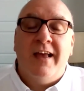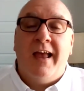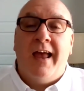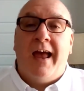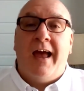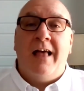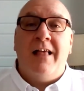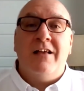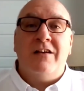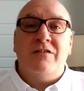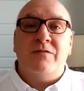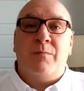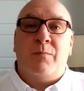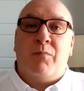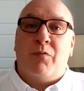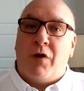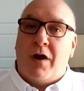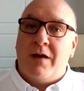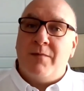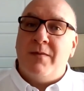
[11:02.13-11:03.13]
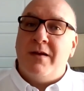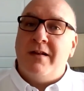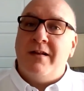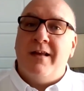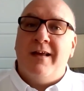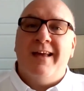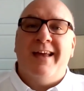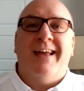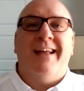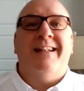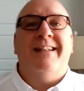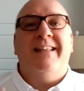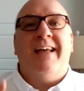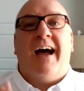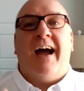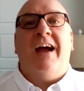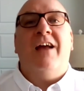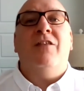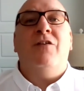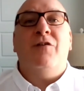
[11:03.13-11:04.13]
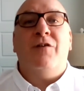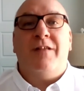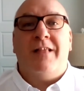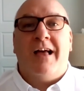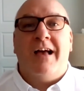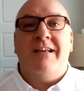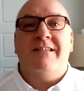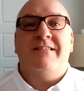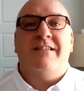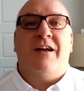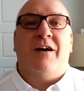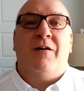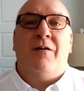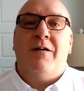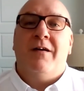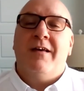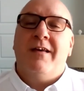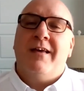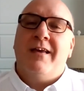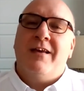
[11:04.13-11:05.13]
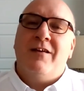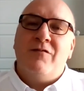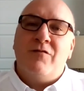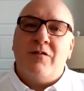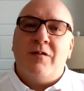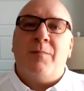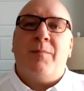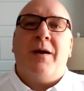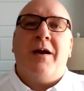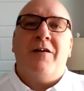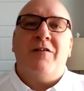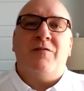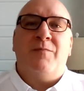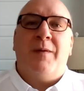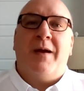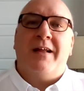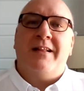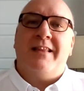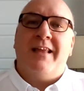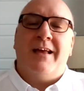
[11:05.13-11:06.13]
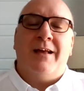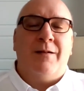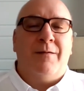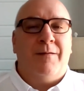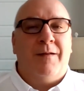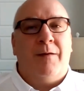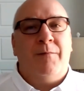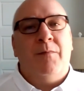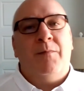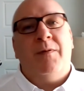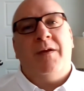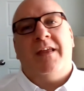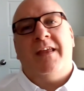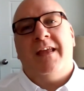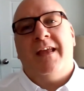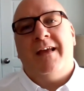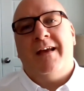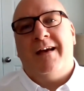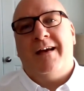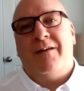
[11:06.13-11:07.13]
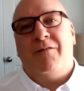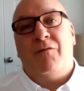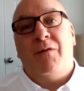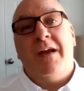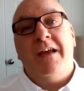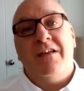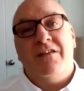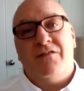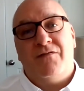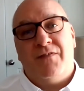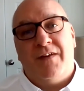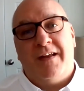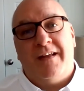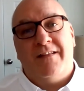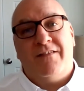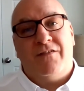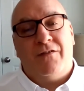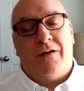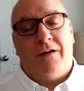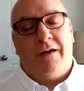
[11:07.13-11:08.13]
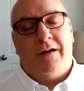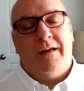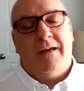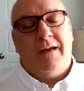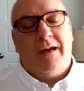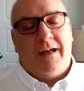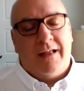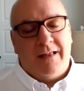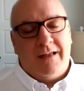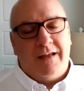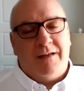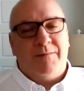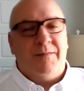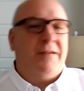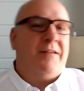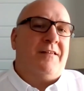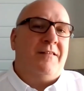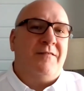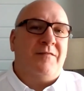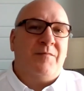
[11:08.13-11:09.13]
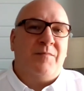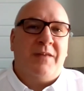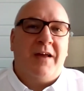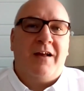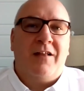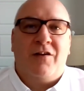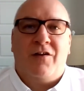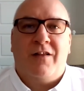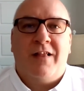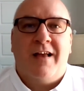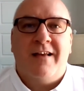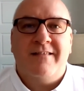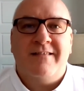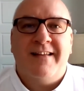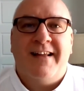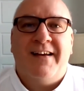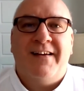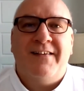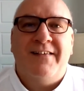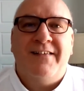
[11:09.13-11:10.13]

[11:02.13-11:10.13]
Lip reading: Alex Bregman, and Tyler Glasnow. He was with the Pirates back then. I'm a big Rays fan, so I like some Tyler Glasnow.